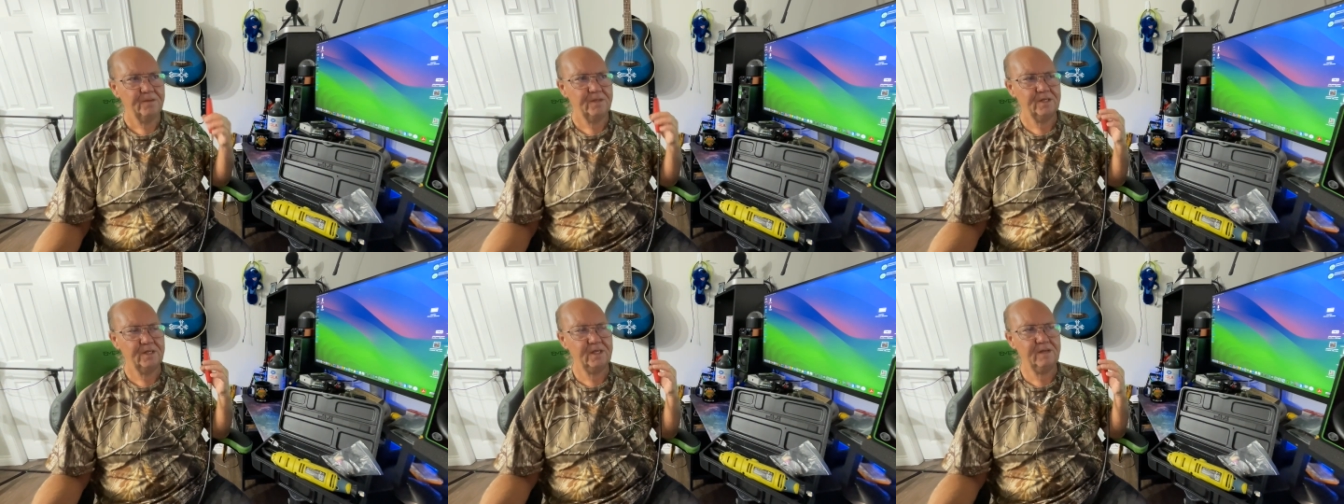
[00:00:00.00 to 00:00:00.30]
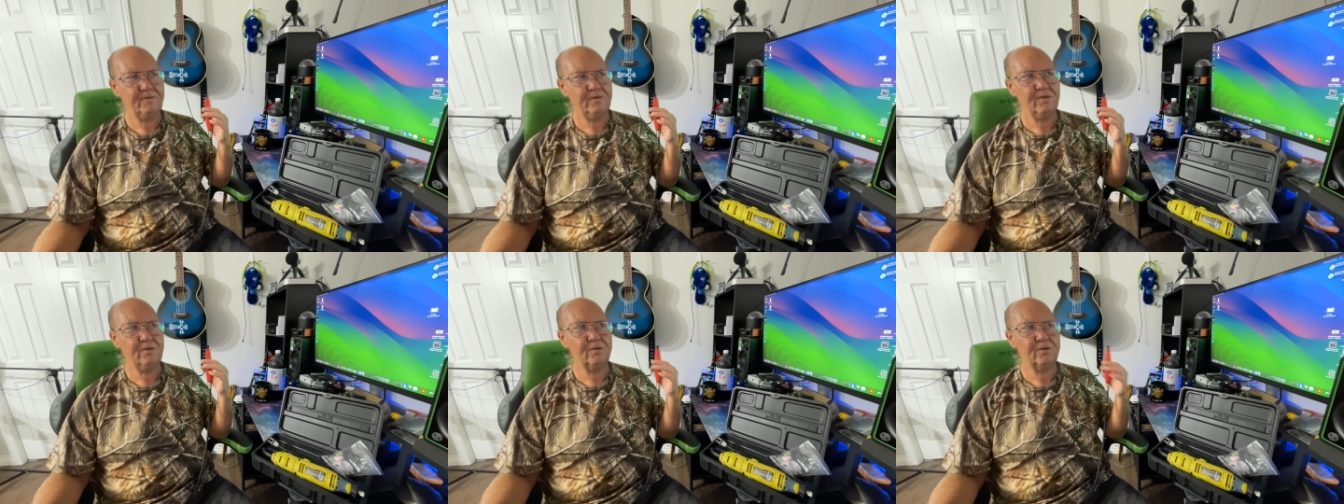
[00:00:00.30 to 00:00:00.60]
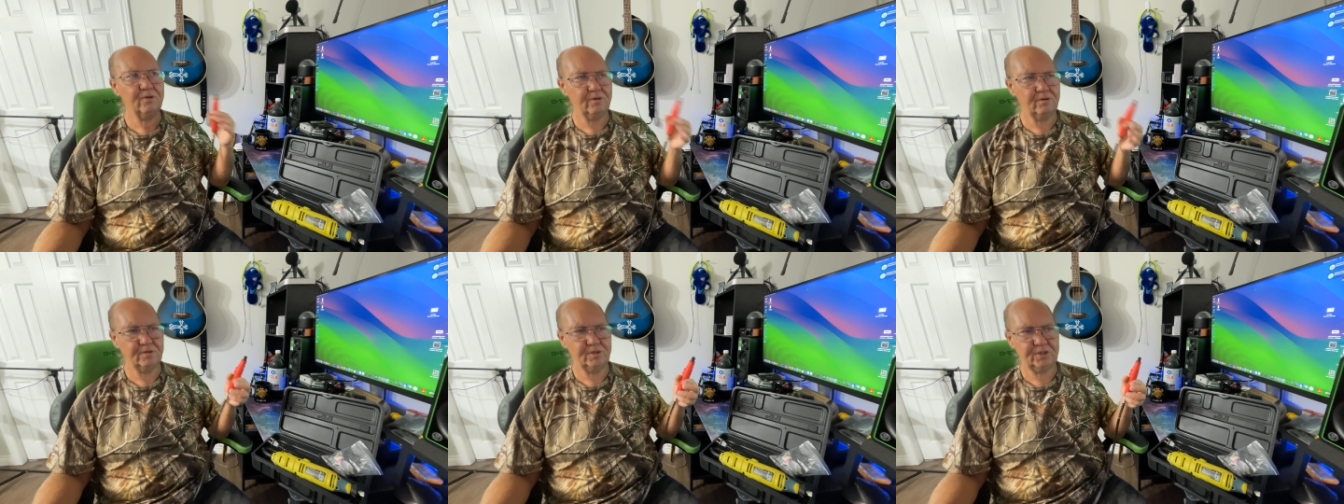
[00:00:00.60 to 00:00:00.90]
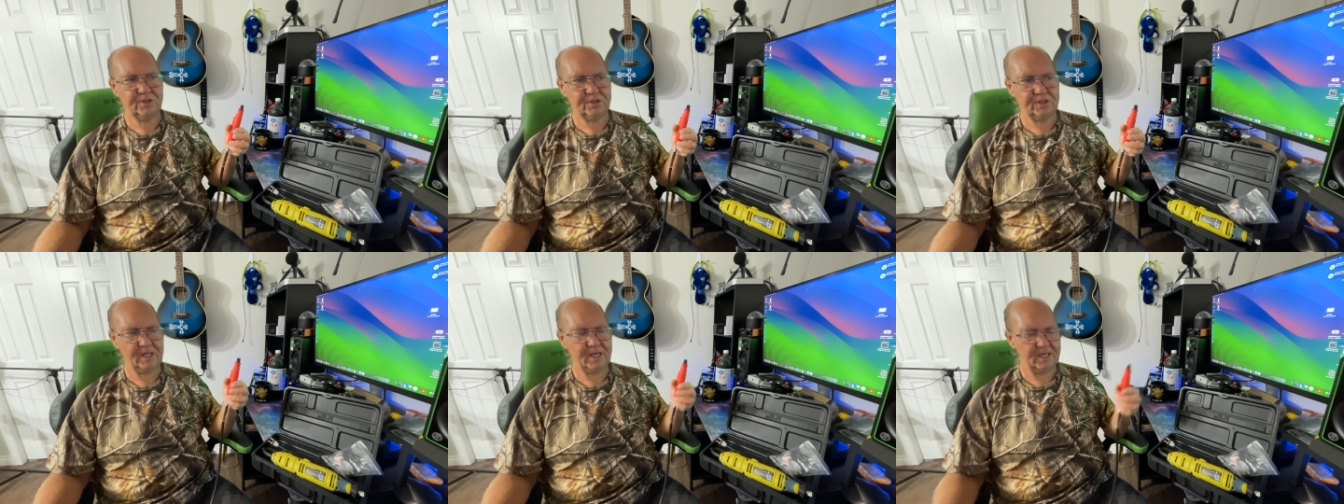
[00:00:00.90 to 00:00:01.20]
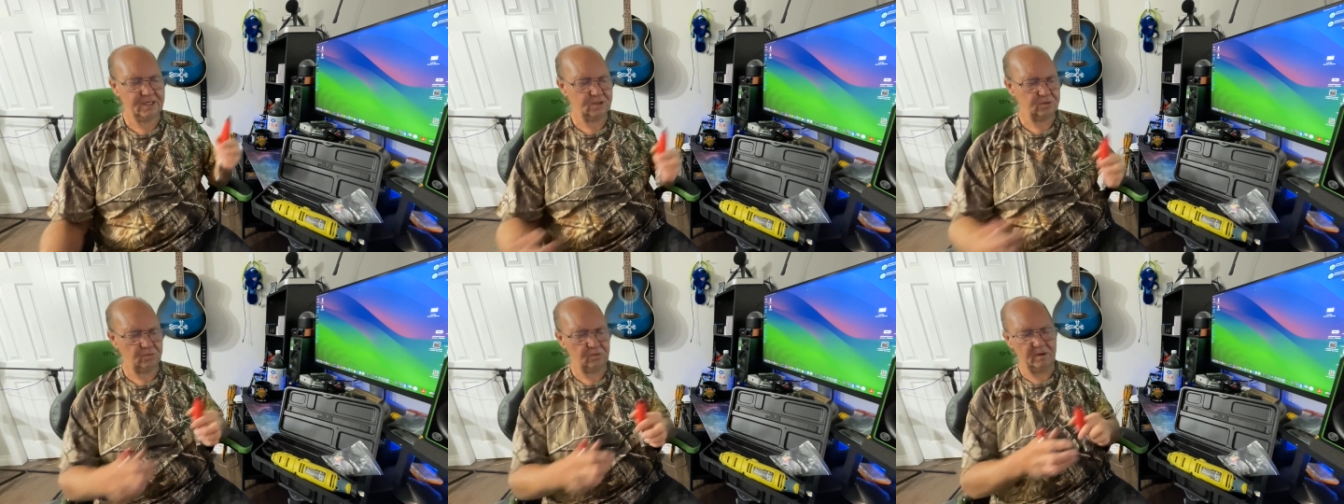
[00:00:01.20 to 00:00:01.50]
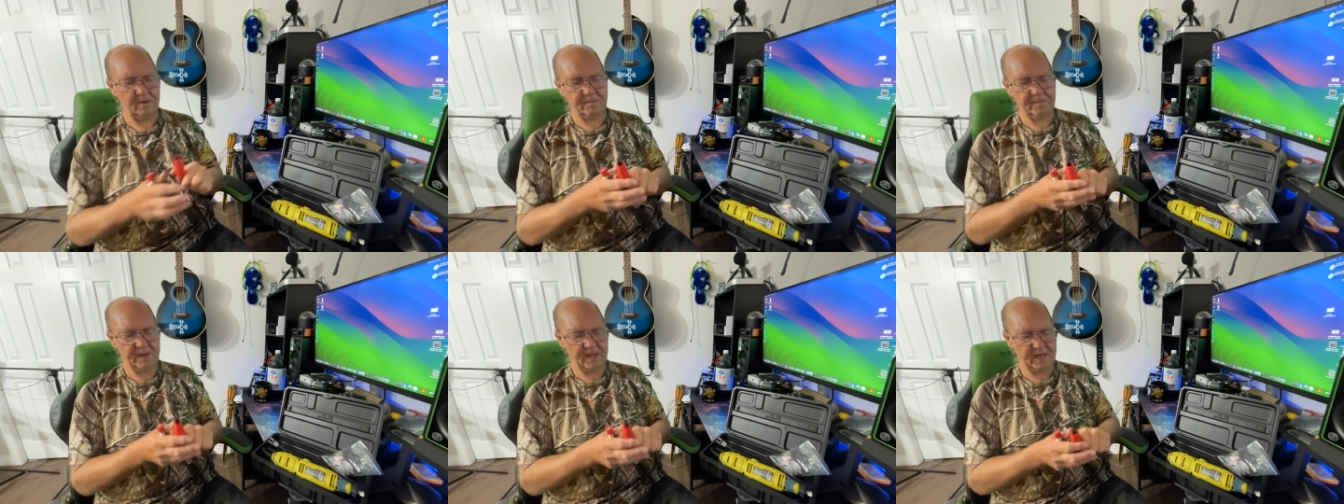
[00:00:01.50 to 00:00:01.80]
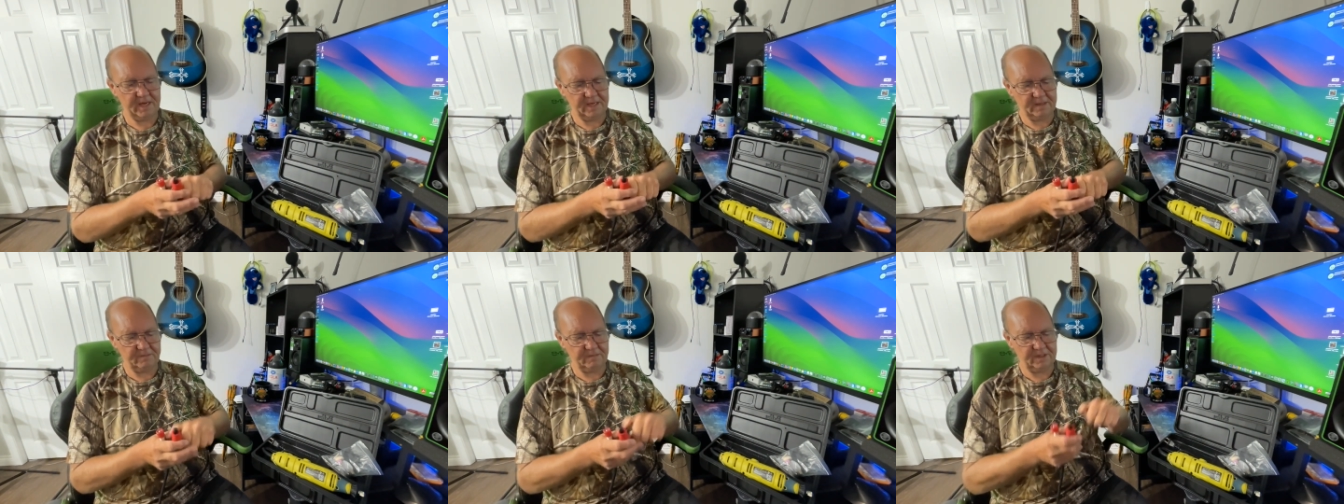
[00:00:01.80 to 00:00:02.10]
even those snakes were a
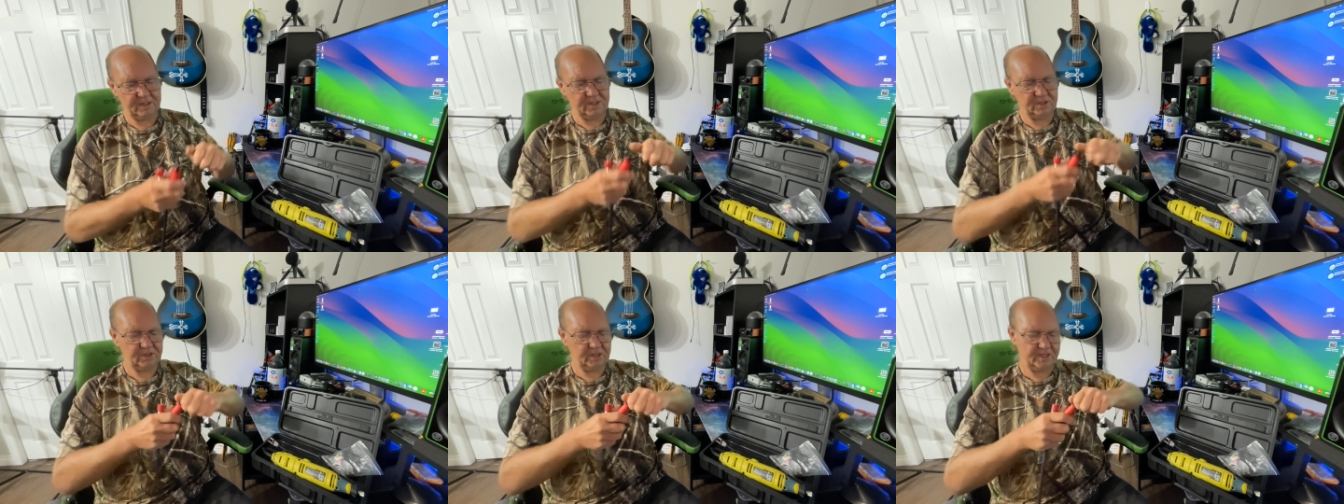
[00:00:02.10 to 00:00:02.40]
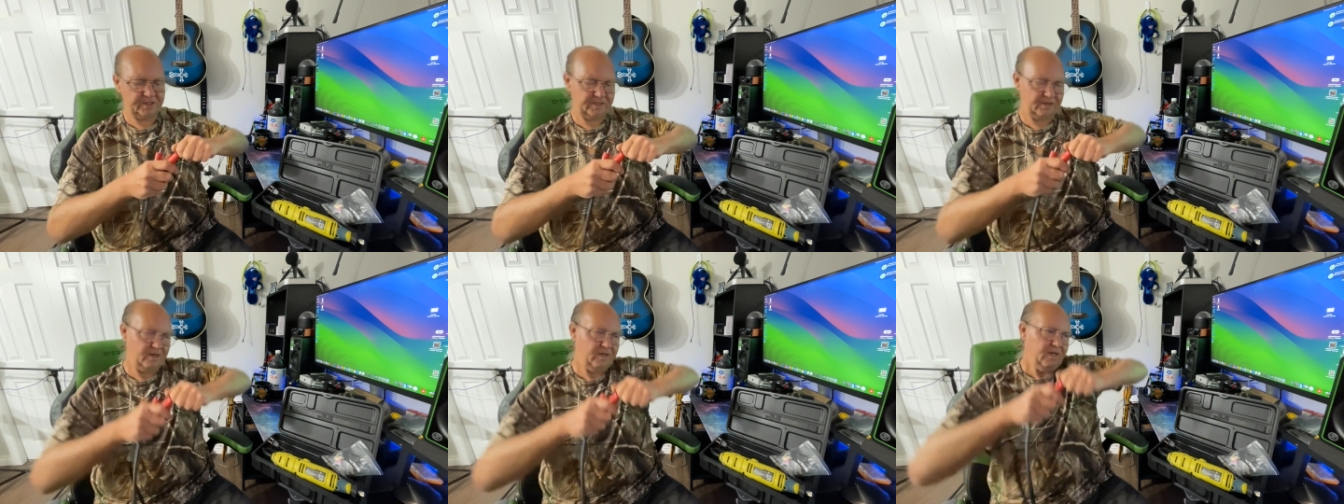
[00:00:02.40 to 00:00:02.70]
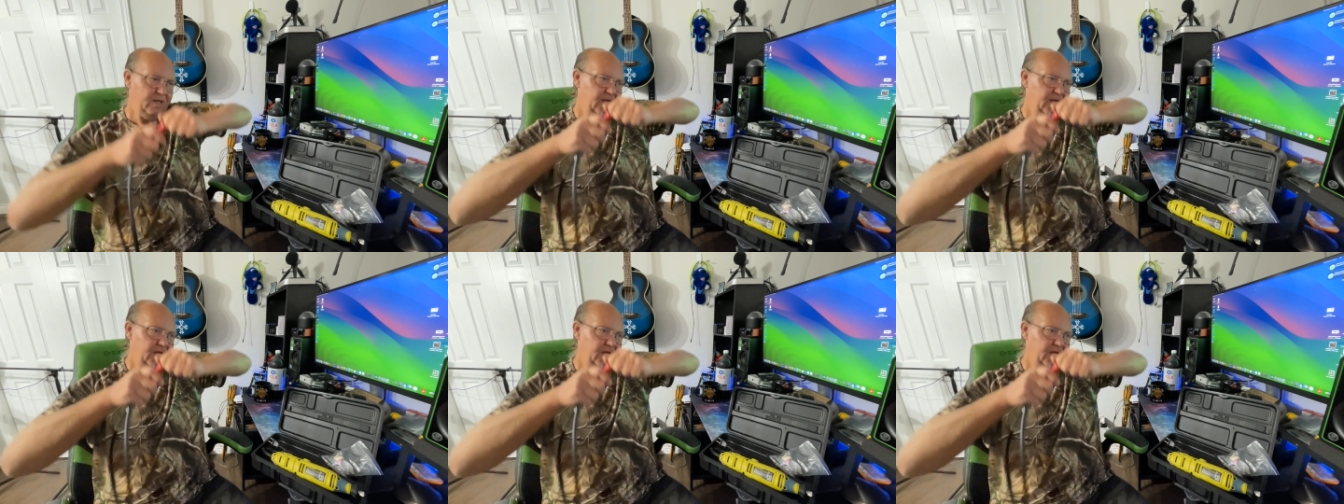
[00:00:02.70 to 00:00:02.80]
pain because you had to